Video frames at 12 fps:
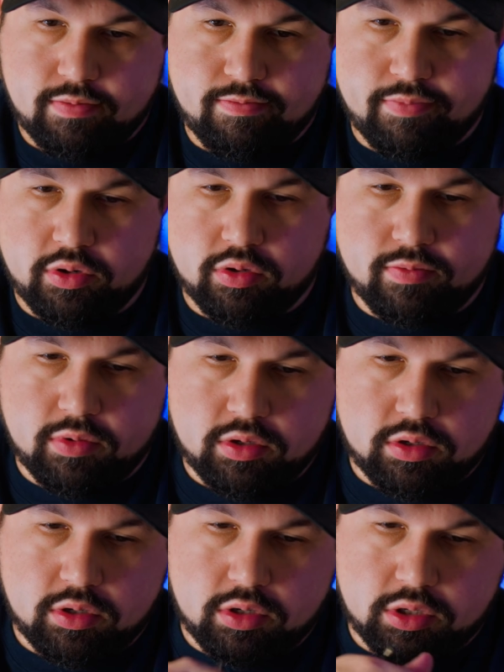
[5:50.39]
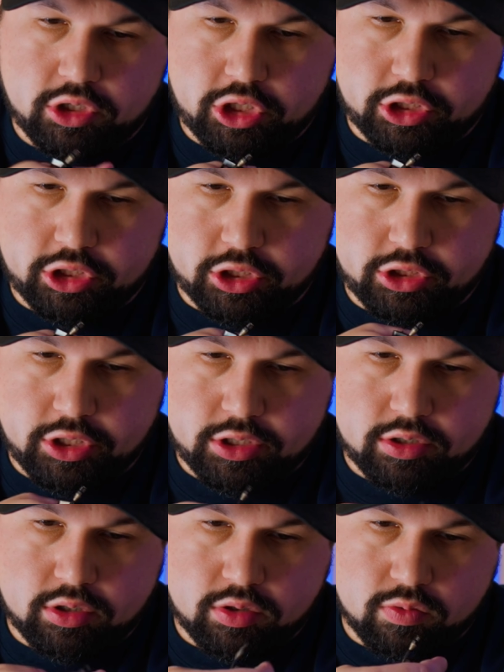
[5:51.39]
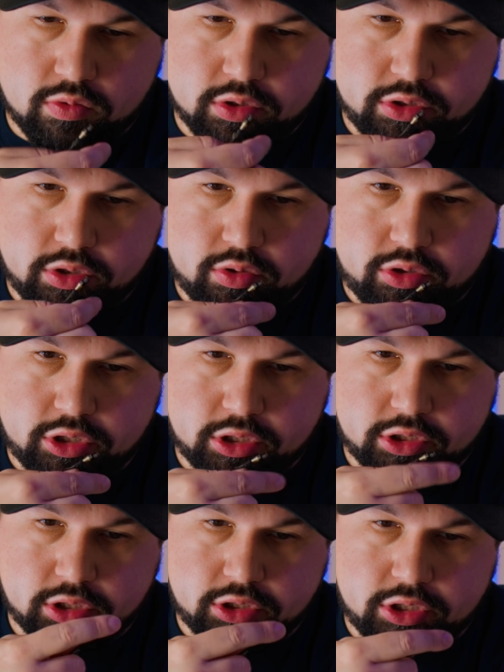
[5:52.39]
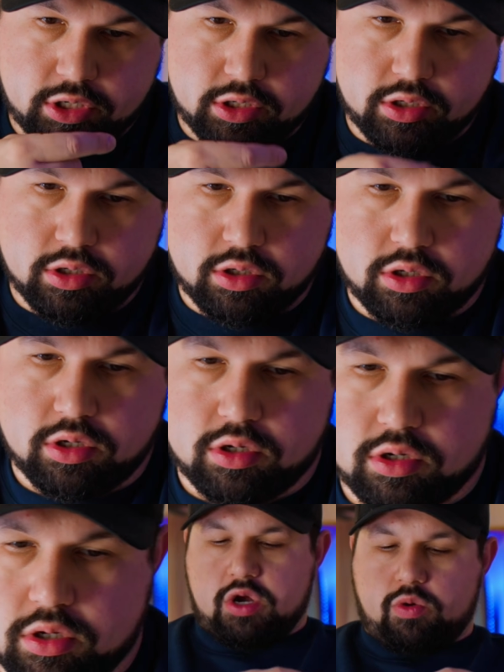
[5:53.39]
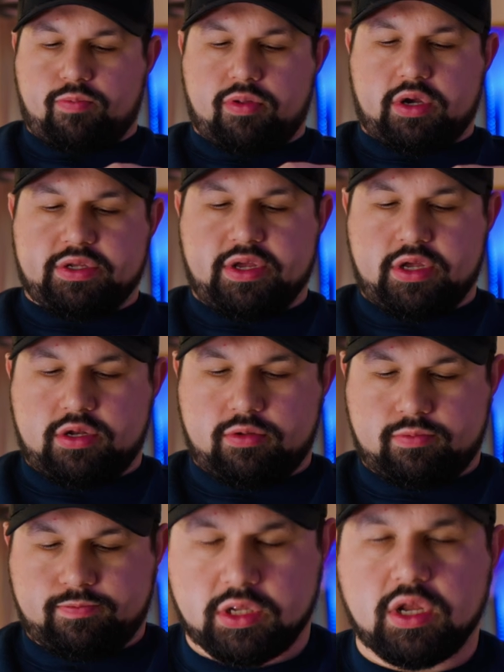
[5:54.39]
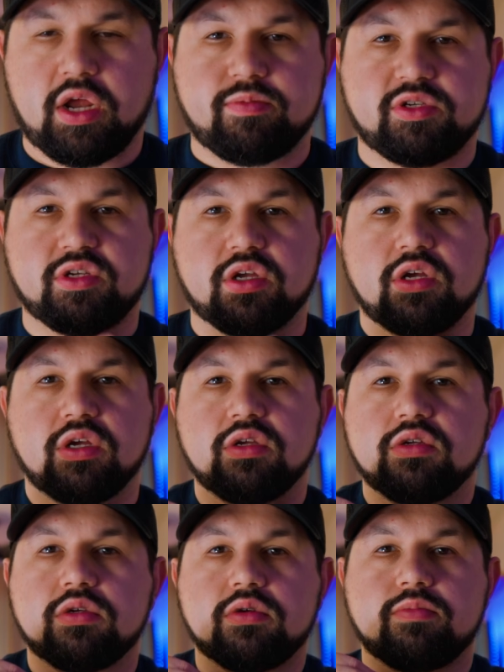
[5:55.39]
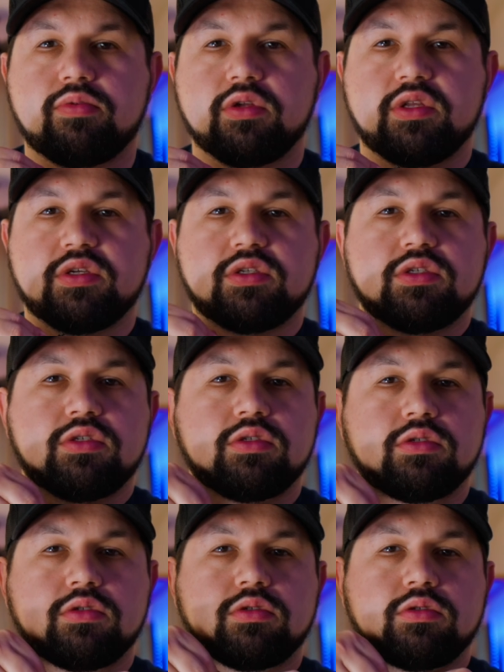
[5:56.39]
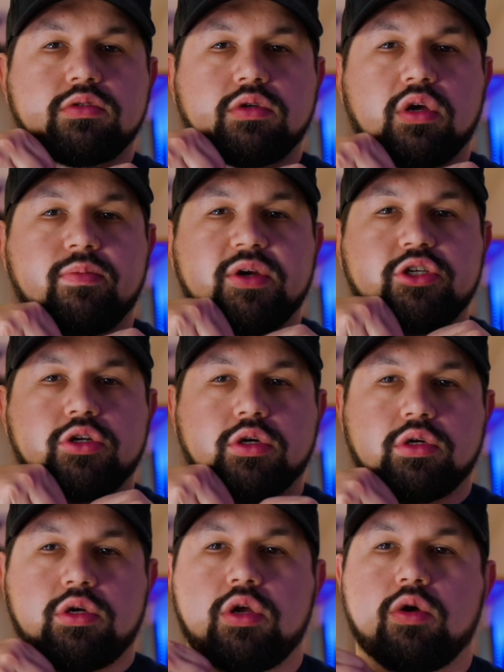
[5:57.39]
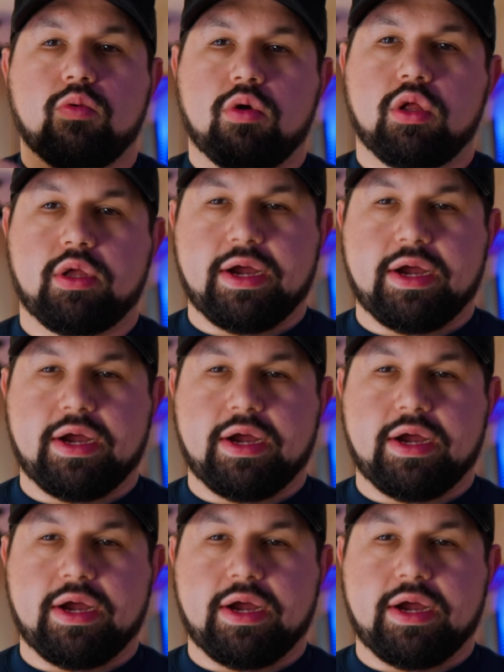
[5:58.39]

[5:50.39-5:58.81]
Boom. Check, check, check. 1, 2, check, check, check. Now we're plugged in, and then I'm just gonna put this on my shirt. Well,